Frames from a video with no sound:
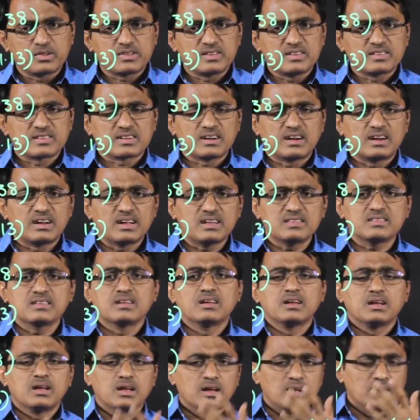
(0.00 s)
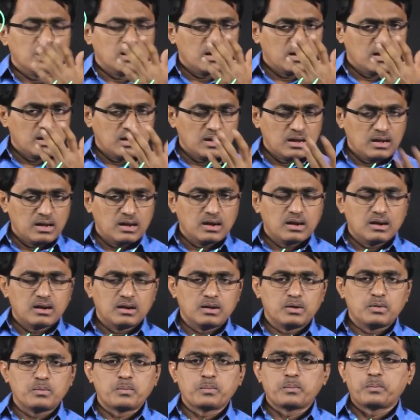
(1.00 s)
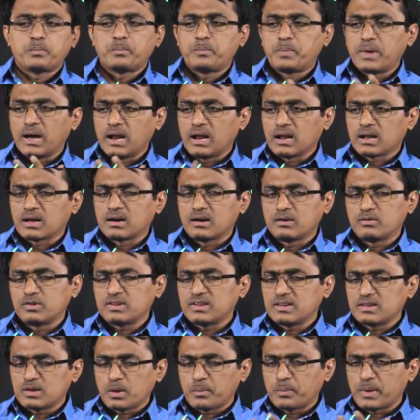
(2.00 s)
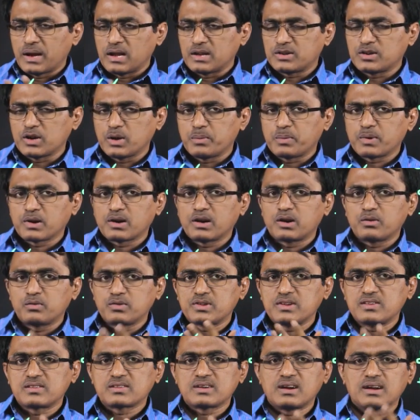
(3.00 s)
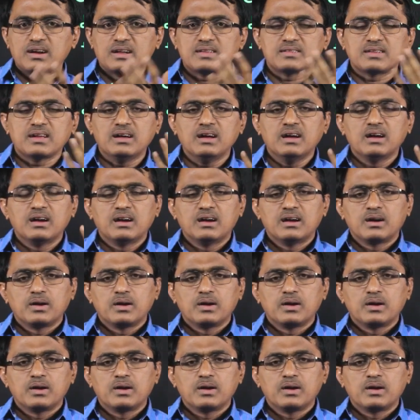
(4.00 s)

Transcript: which is called as bell curve, which is a bell shaped curve, which is called as a